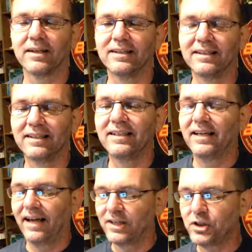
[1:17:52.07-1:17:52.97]

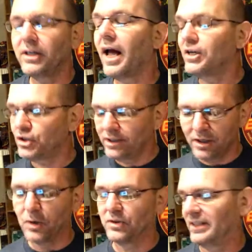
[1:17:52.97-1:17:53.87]
And she
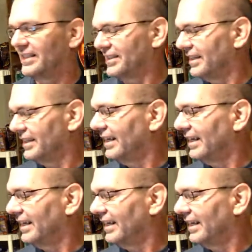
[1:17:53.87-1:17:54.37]
knows this.